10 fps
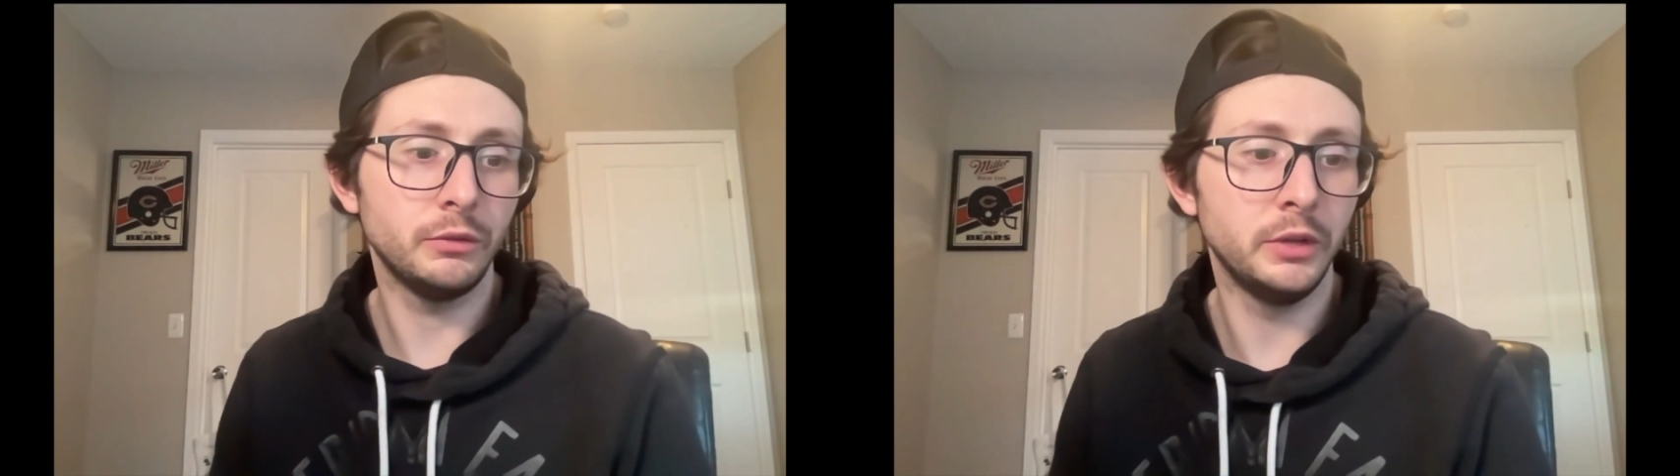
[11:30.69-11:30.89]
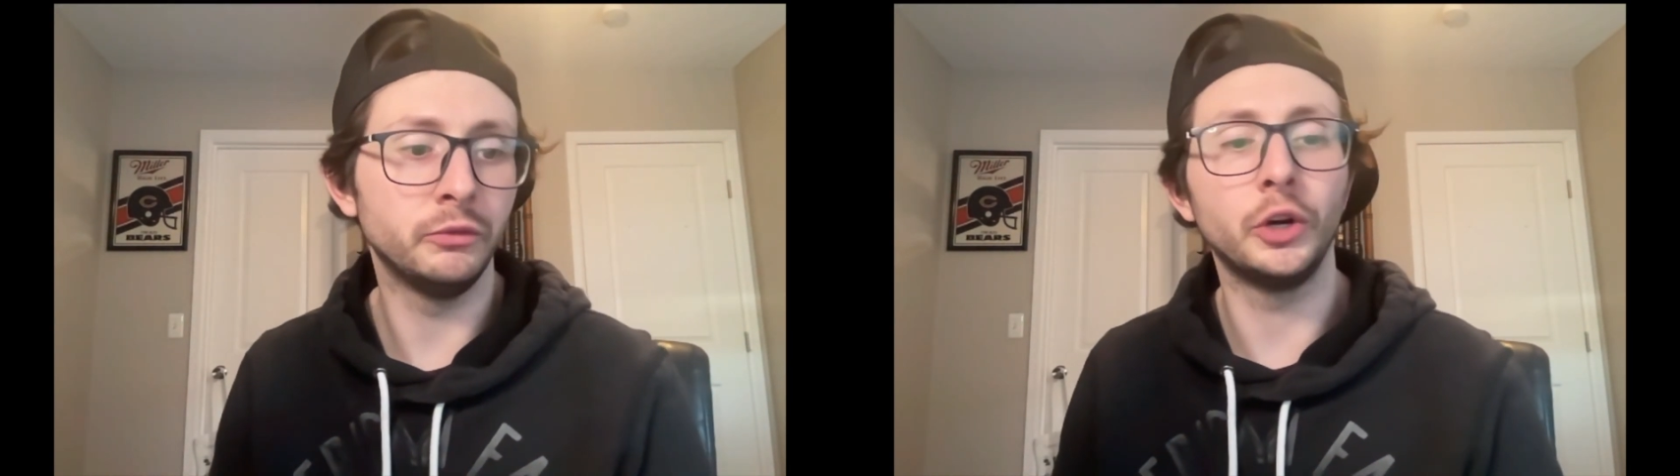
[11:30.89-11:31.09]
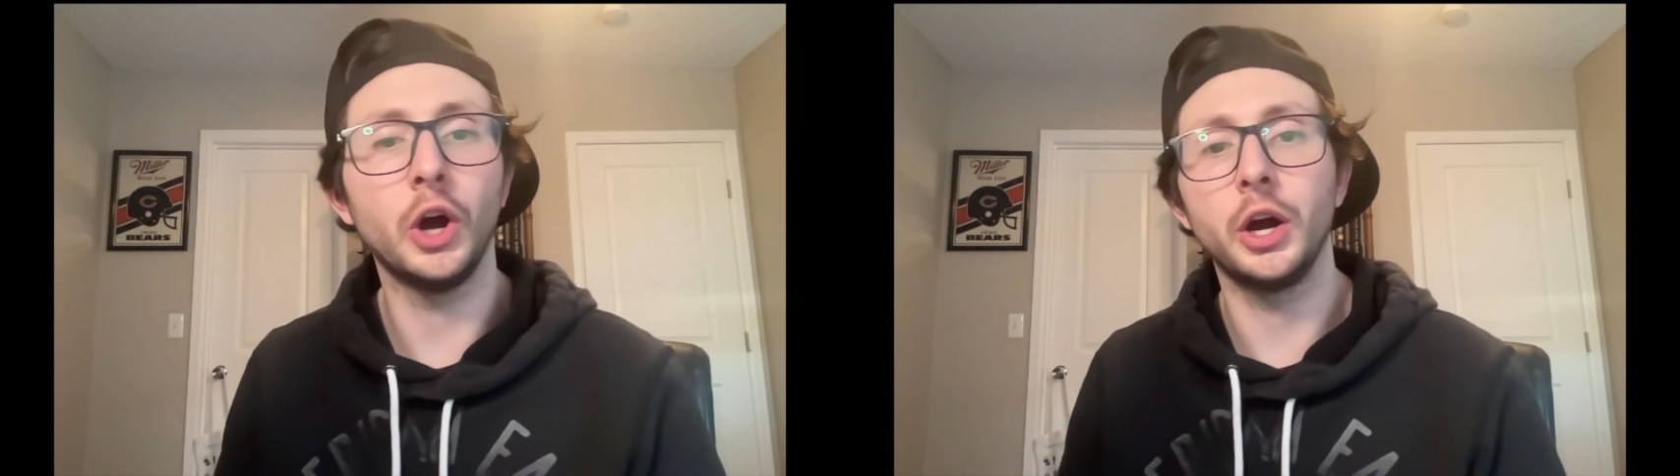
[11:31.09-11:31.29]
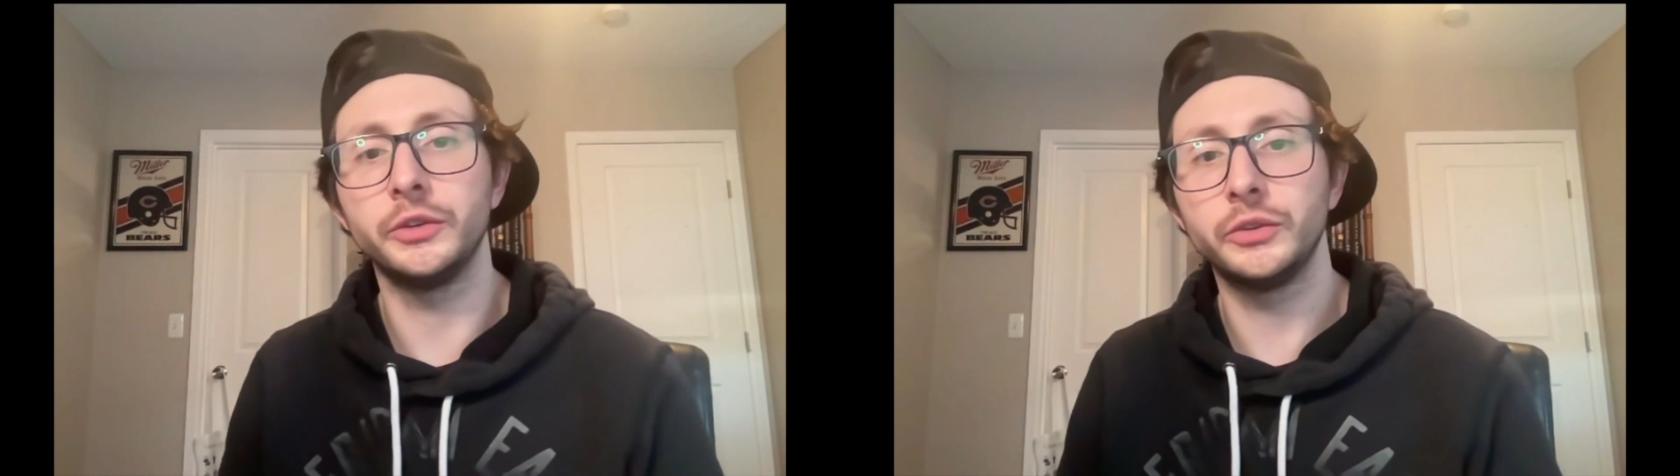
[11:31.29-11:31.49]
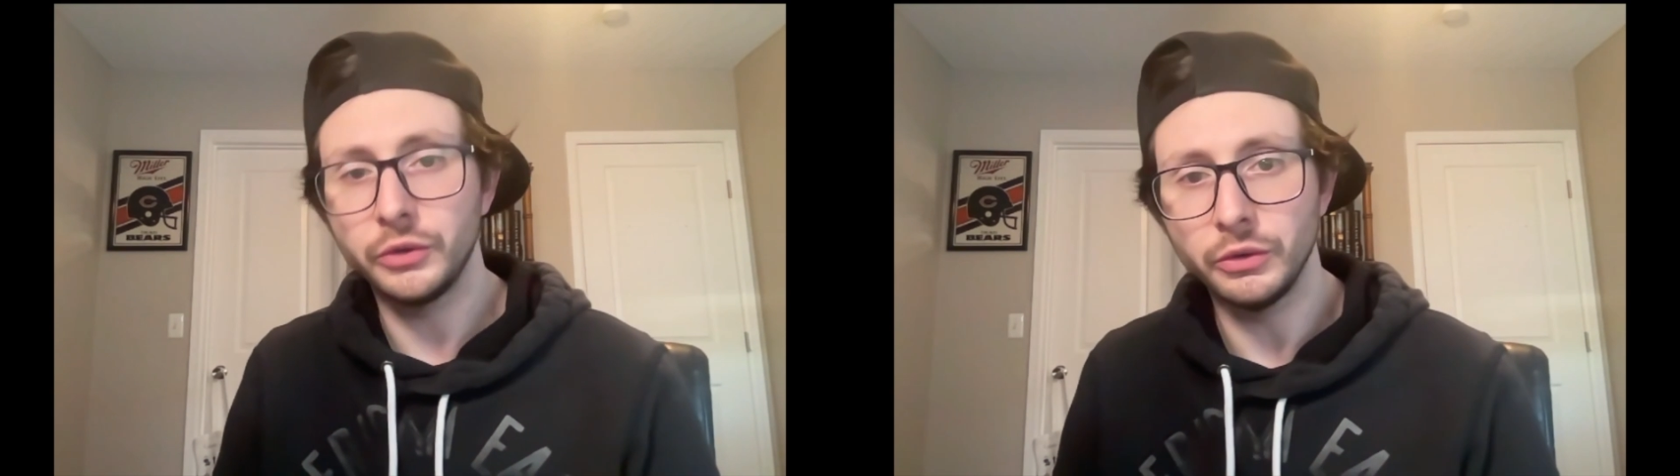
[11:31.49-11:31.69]
in
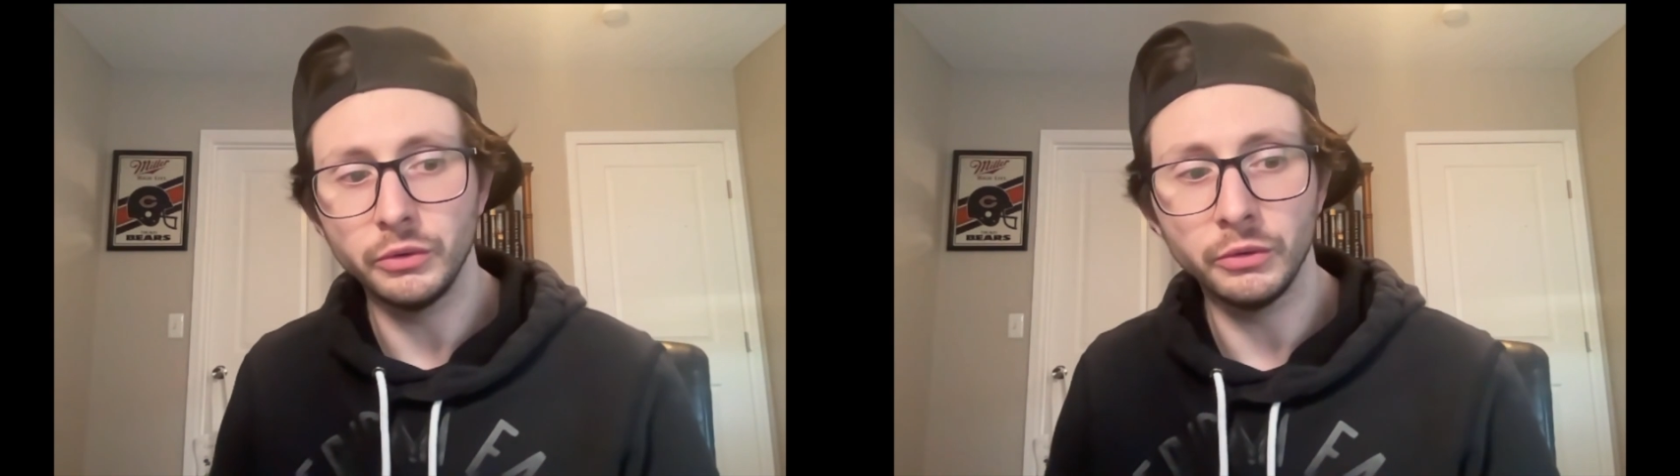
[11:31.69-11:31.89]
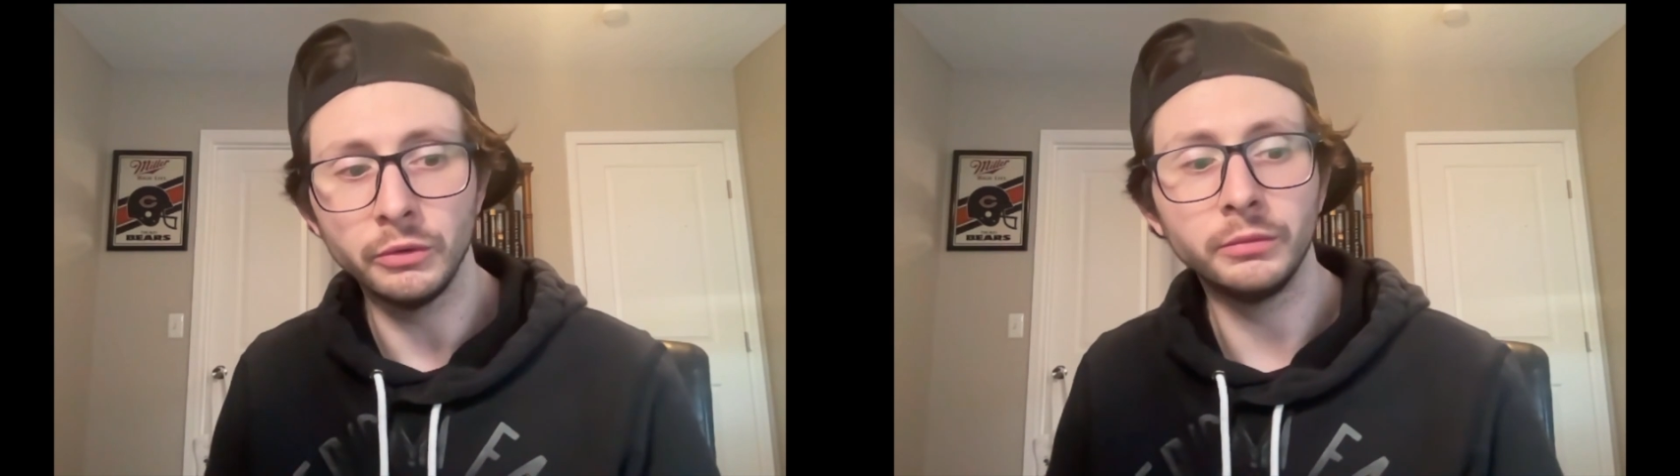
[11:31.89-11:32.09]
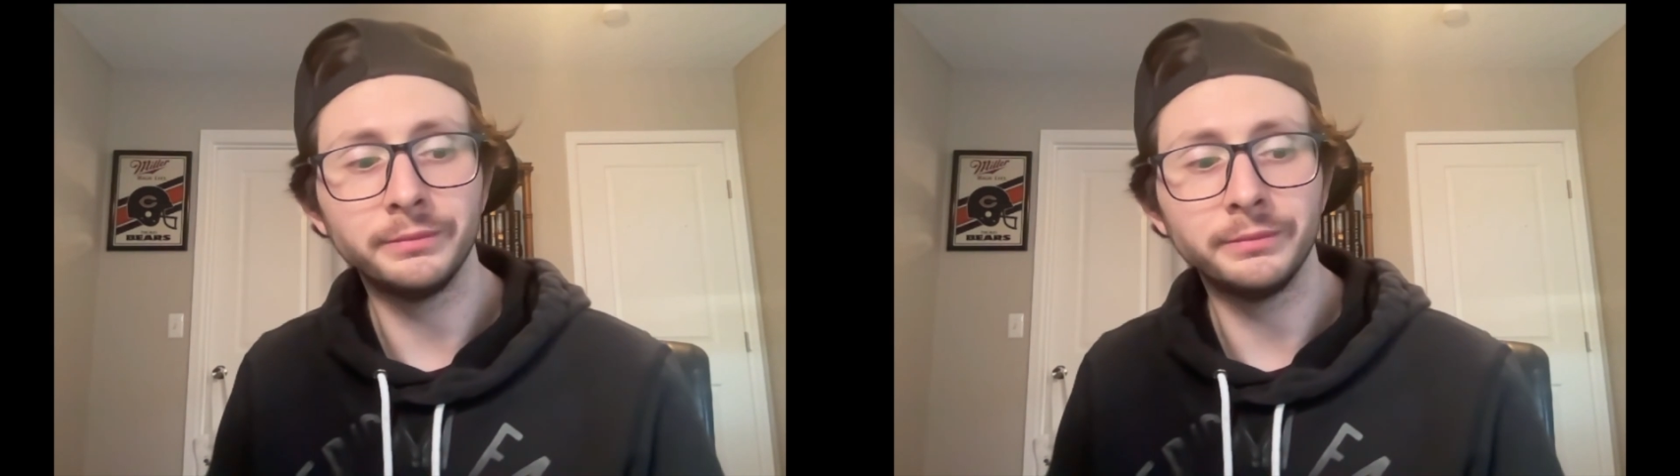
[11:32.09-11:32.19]
regards to